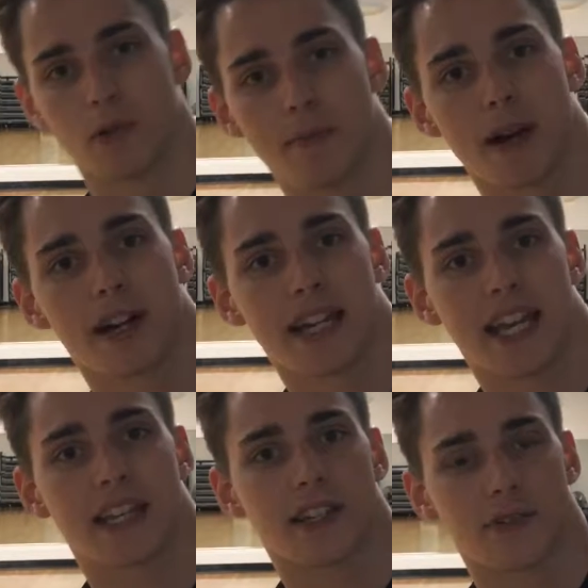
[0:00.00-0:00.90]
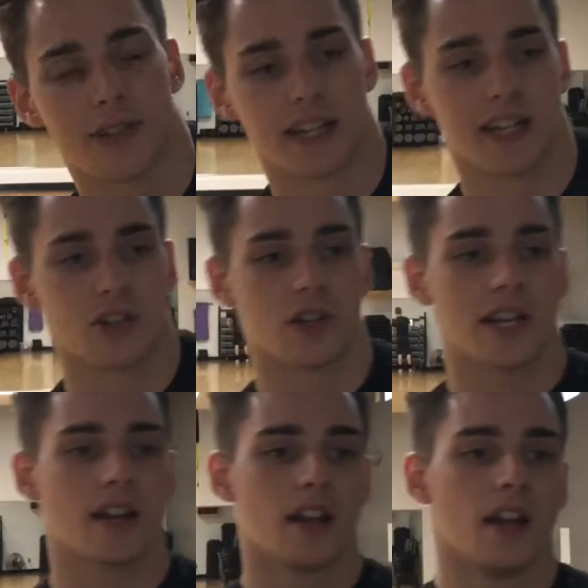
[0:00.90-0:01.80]
more buried into the knee
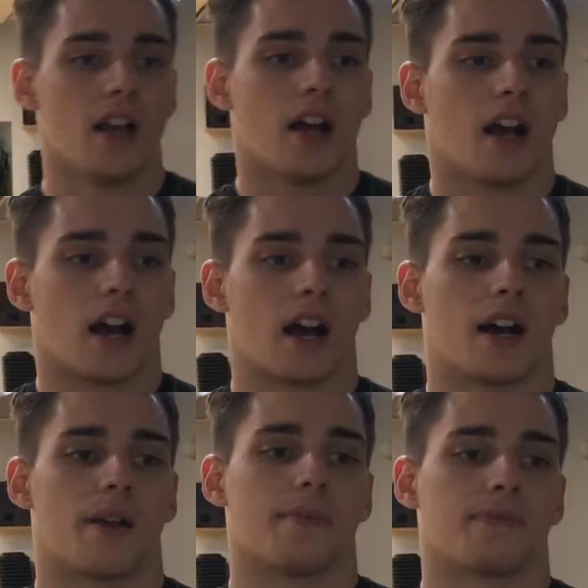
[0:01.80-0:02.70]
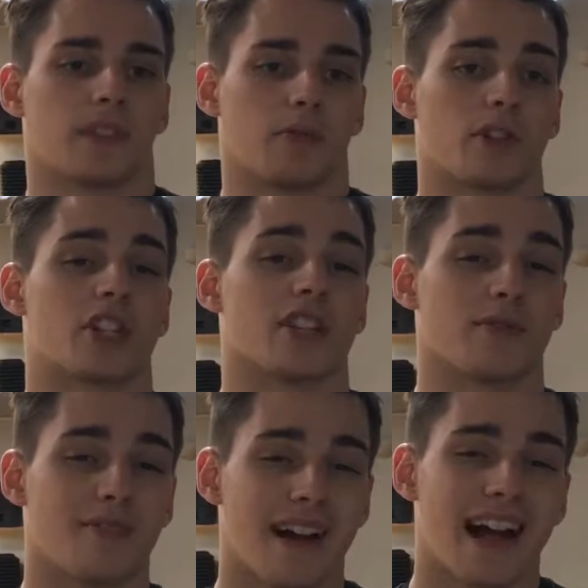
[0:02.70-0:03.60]
joint, which is
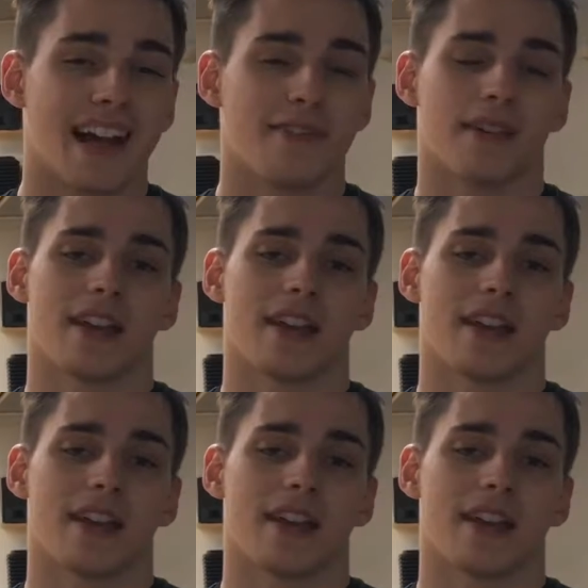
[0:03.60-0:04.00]
why